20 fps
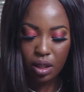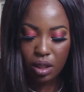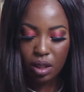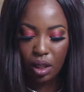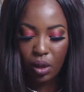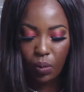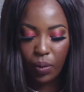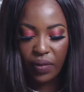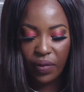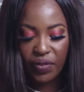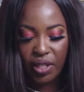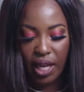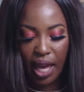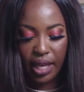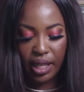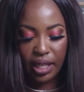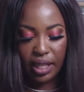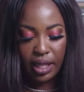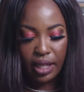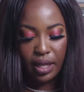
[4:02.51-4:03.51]
So we've
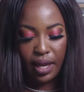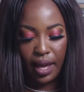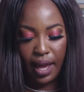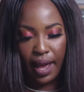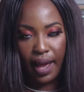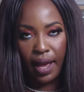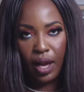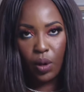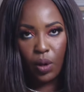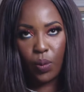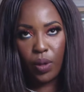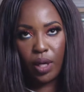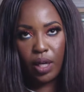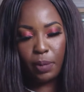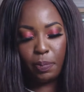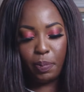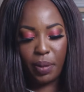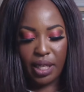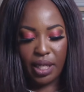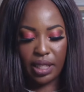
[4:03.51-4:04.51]
taken
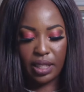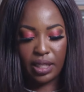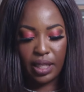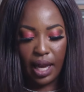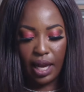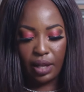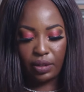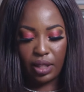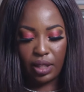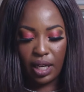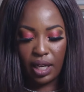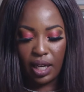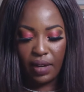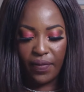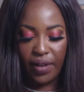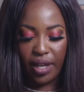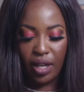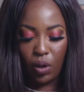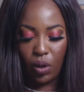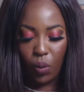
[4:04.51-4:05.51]
our pizza out the
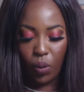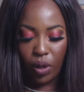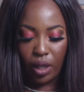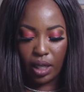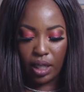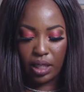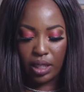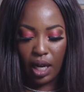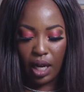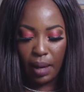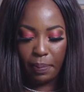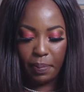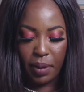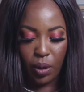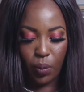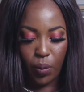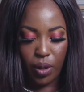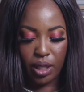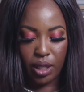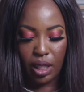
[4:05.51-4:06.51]
oven. We're gonna top
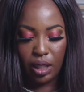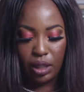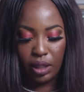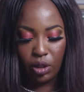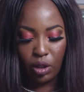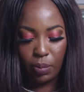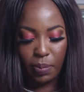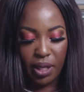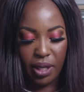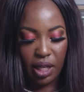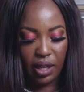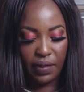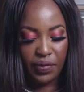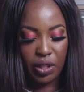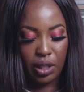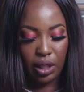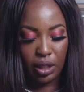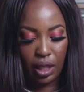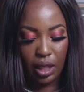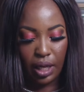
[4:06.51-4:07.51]
it with a little bit of
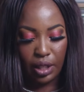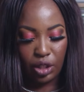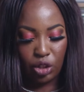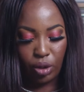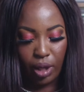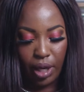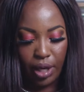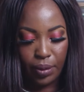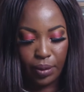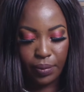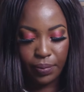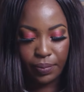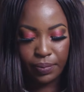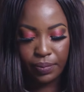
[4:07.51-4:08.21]
cilantro.